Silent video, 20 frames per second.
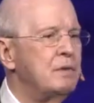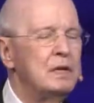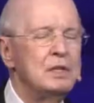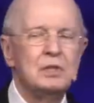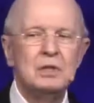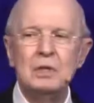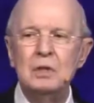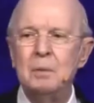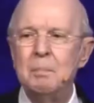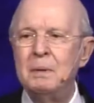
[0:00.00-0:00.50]
of
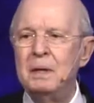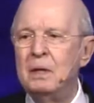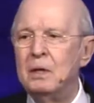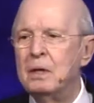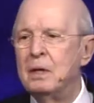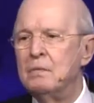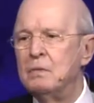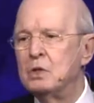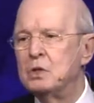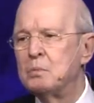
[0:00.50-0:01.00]
us in the
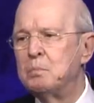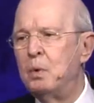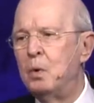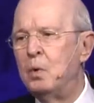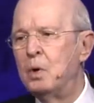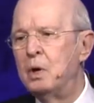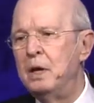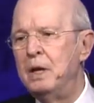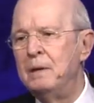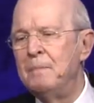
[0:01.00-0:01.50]
building this
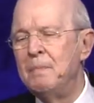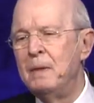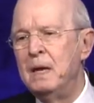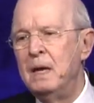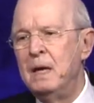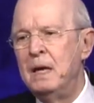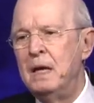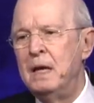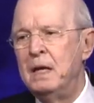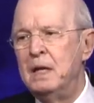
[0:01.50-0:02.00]
morning.
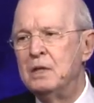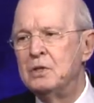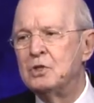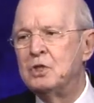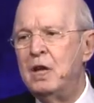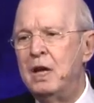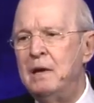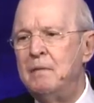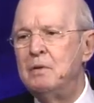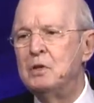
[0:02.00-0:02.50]
It is
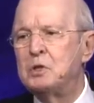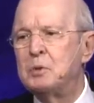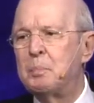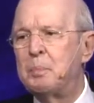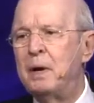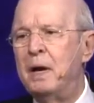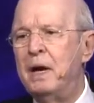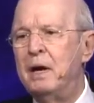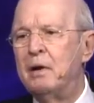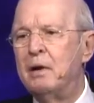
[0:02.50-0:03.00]
David's
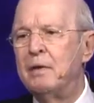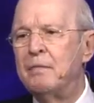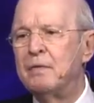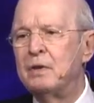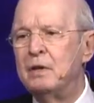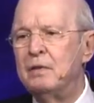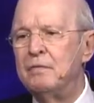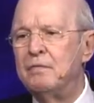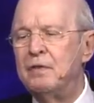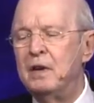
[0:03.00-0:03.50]
prayer
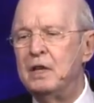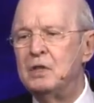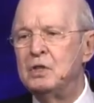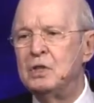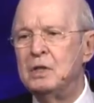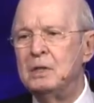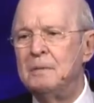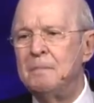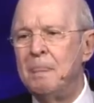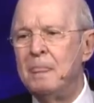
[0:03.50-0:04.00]
of
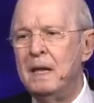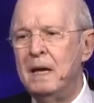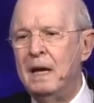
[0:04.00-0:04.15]
confession